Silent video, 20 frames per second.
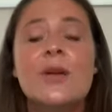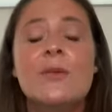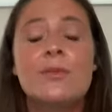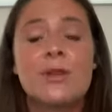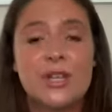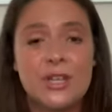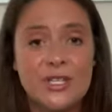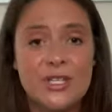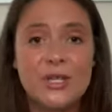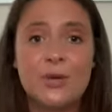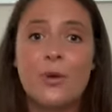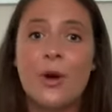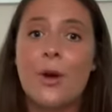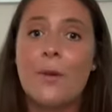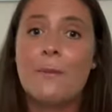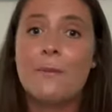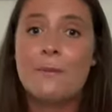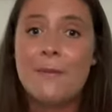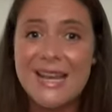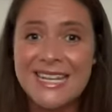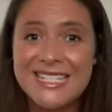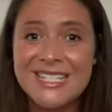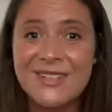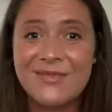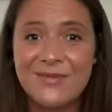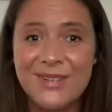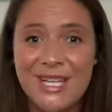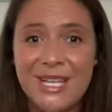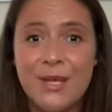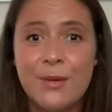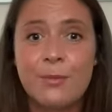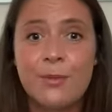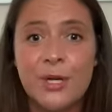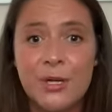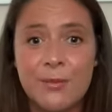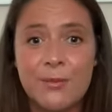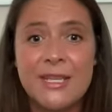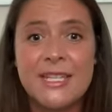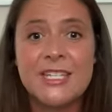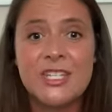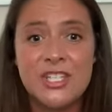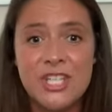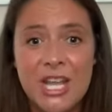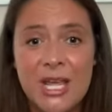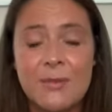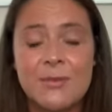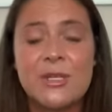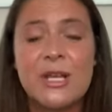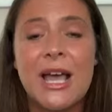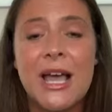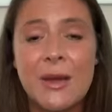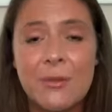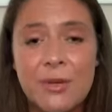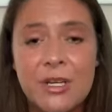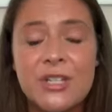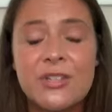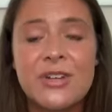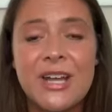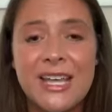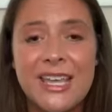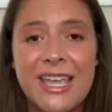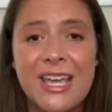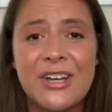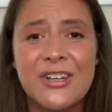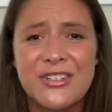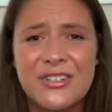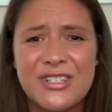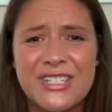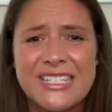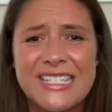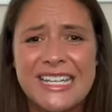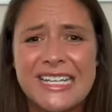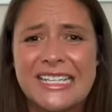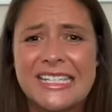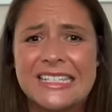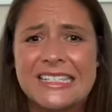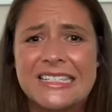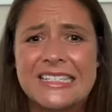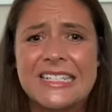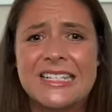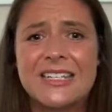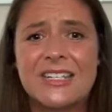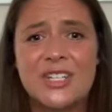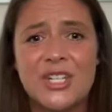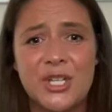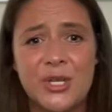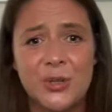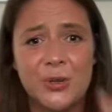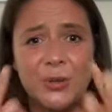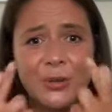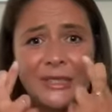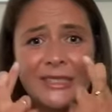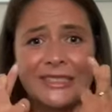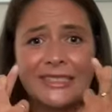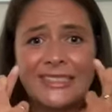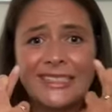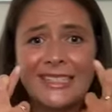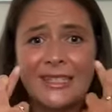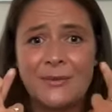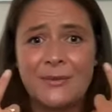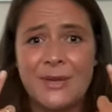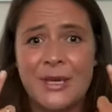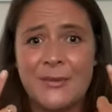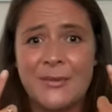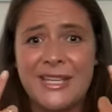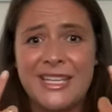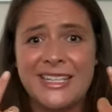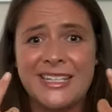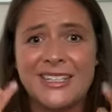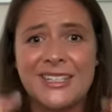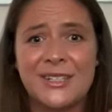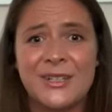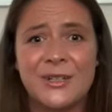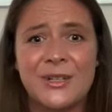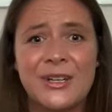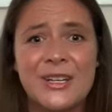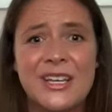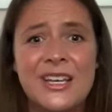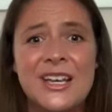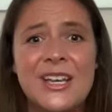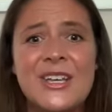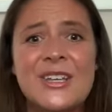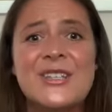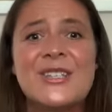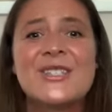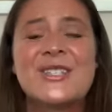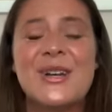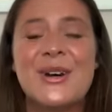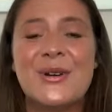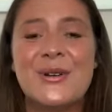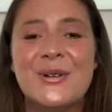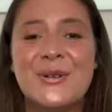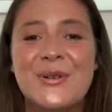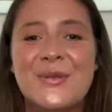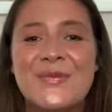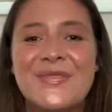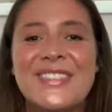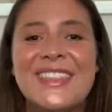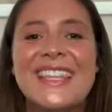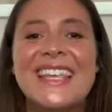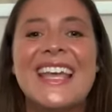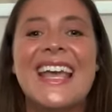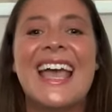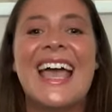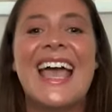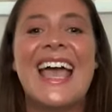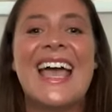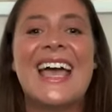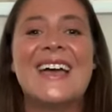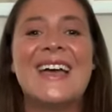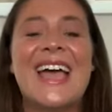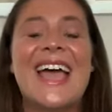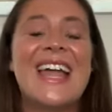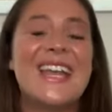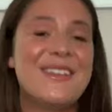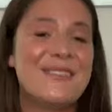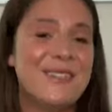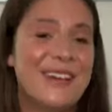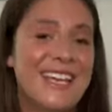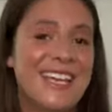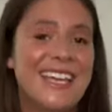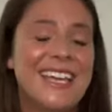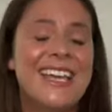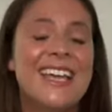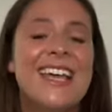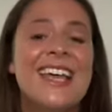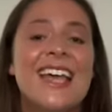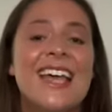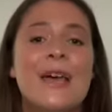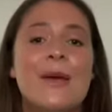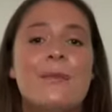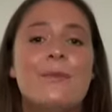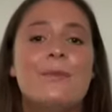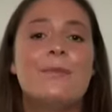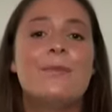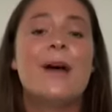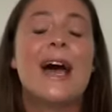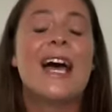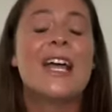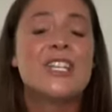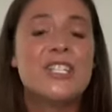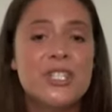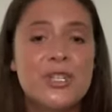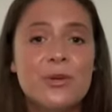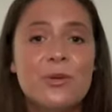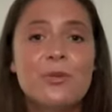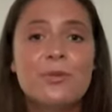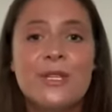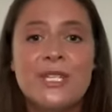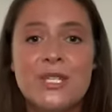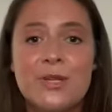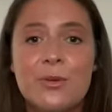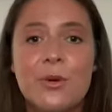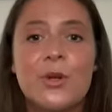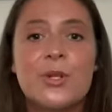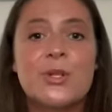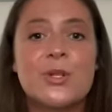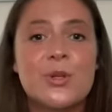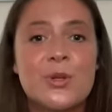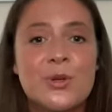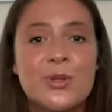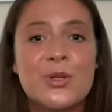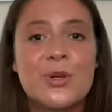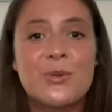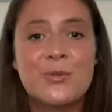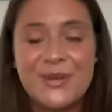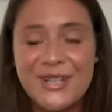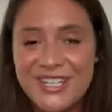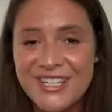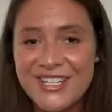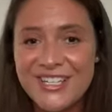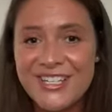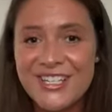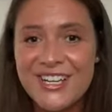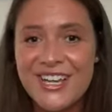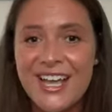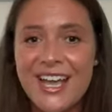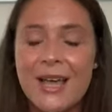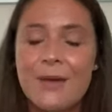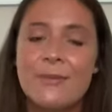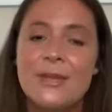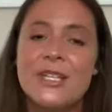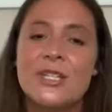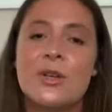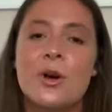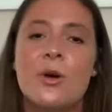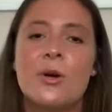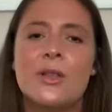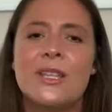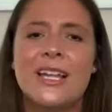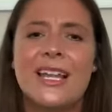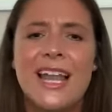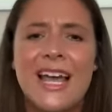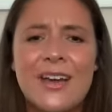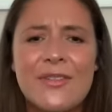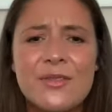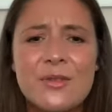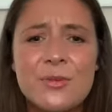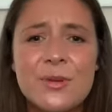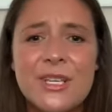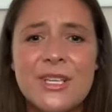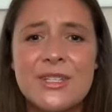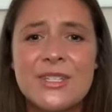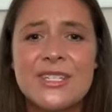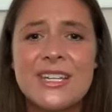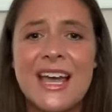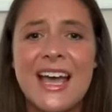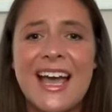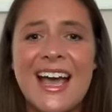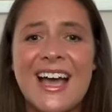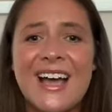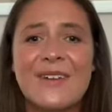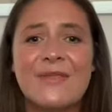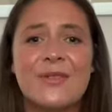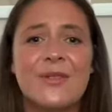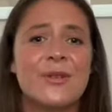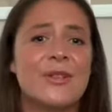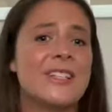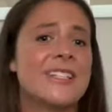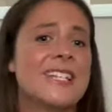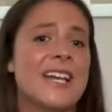because you are massively putting me to shame. So I'm gonna try and get under a second too, maybe. So anyway, I do miss you all so, so much. I miss all the laughs we used to have, all the